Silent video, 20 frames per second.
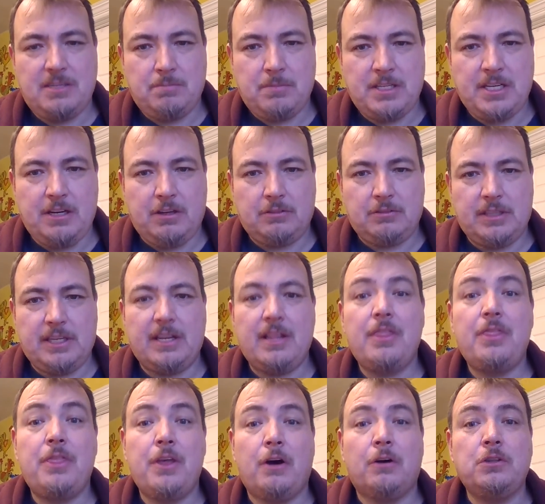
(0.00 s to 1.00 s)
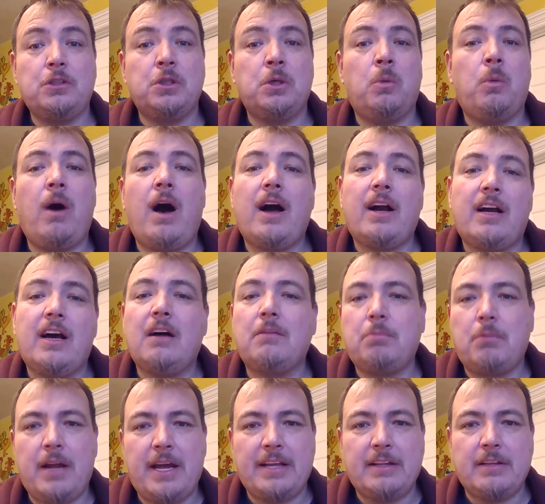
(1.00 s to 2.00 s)
children, those who walk
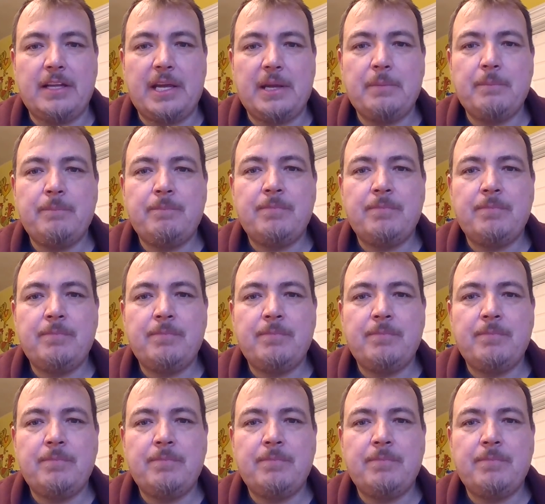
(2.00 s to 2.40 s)
uprightly.